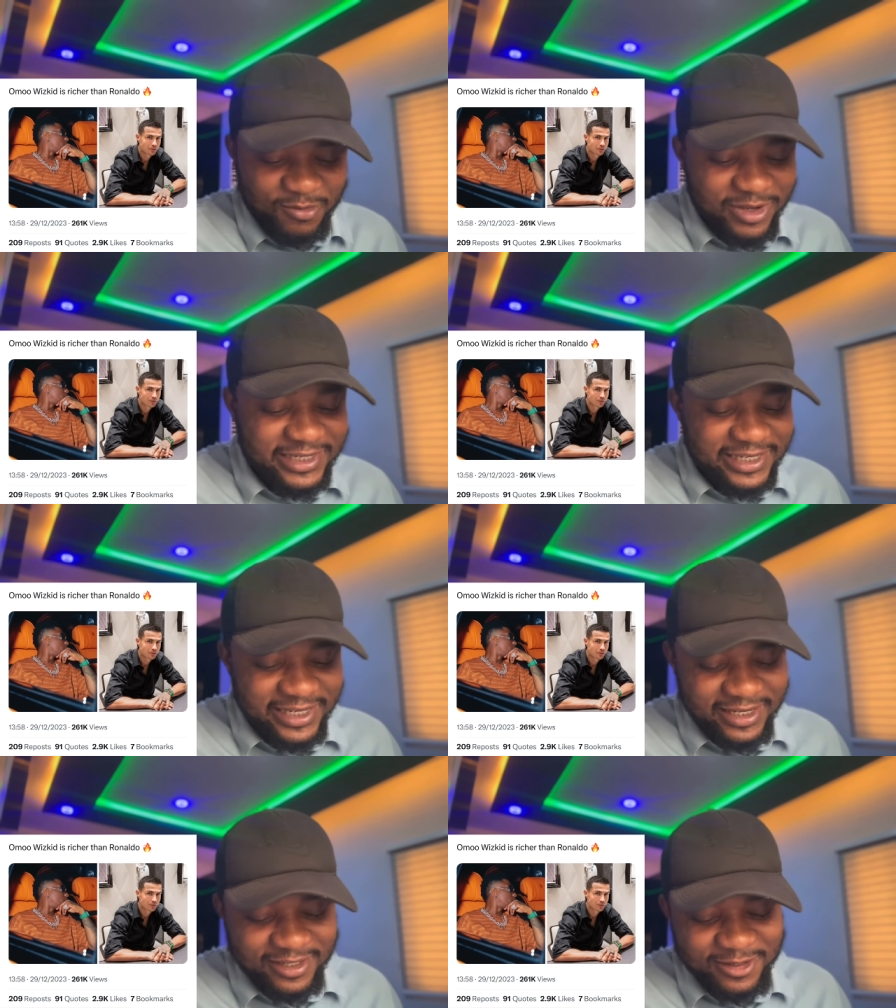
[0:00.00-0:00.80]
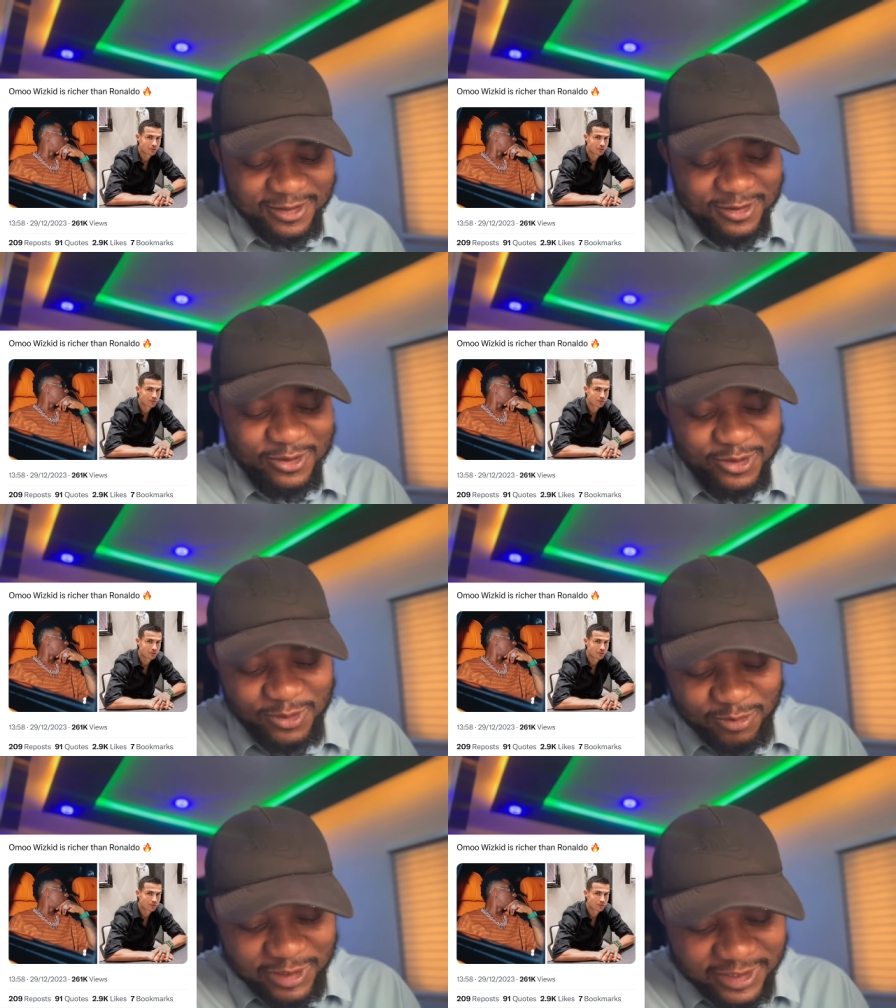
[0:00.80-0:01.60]
Wizkid
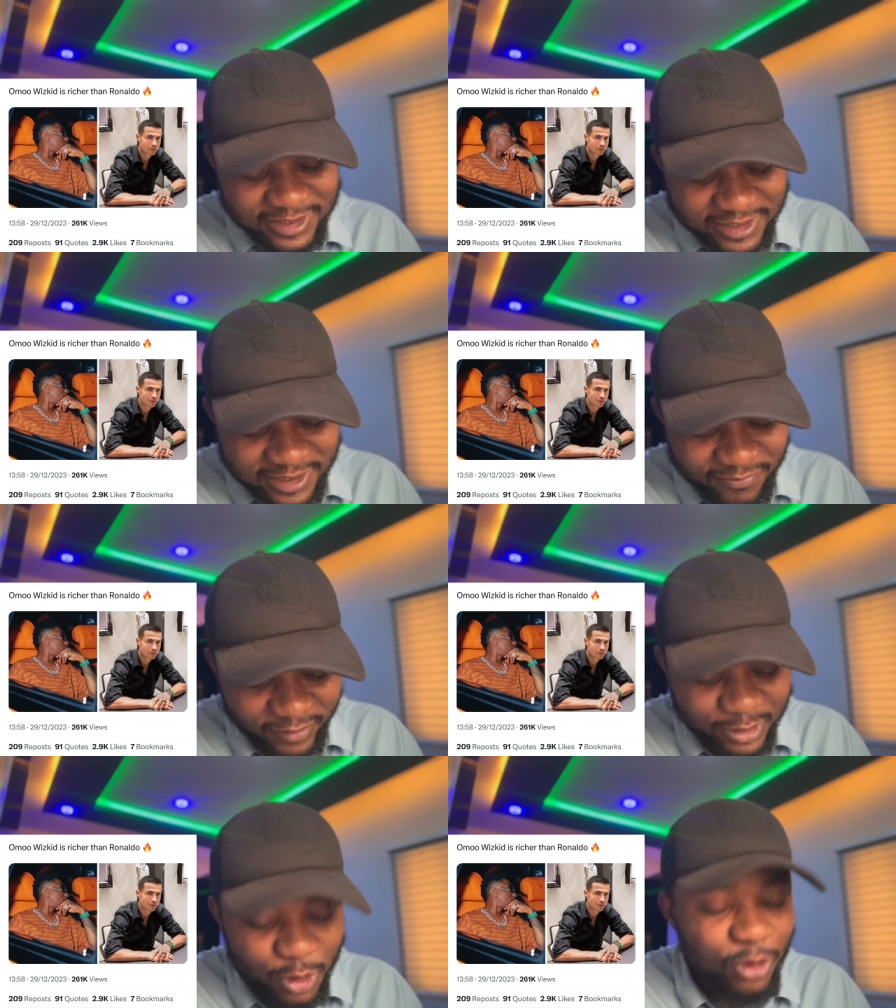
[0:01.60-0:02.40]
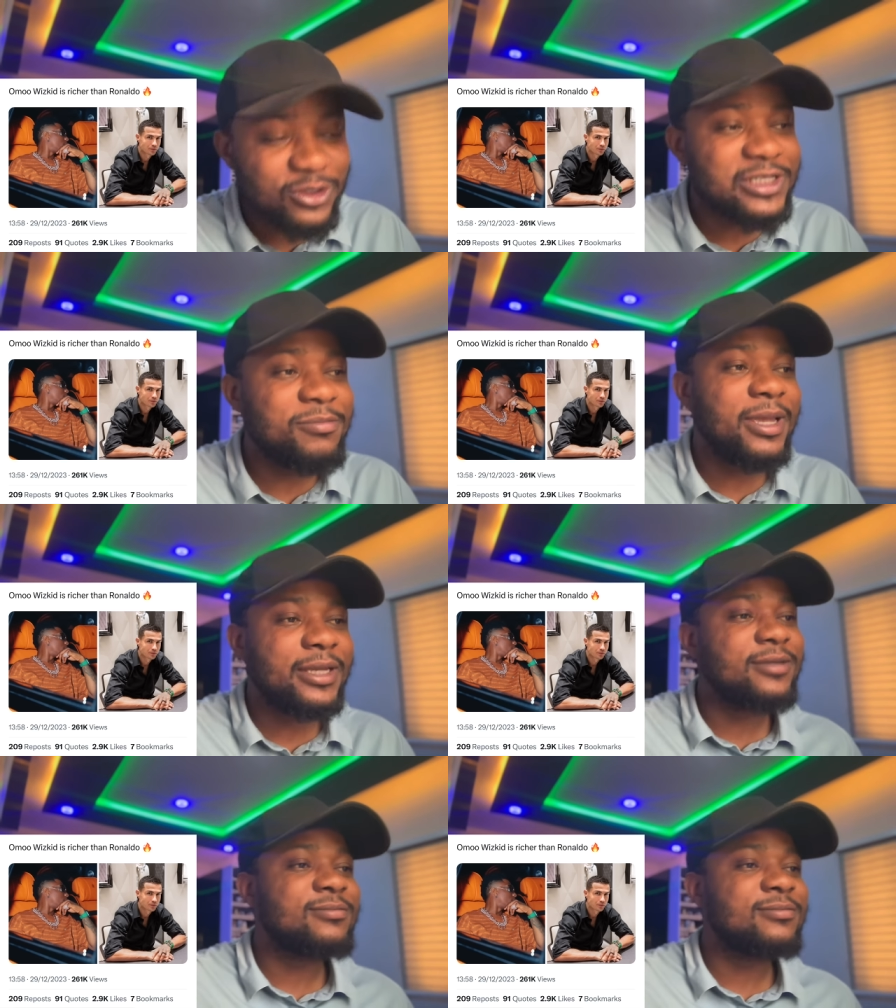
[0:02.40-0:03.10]
with Victor Osimhen.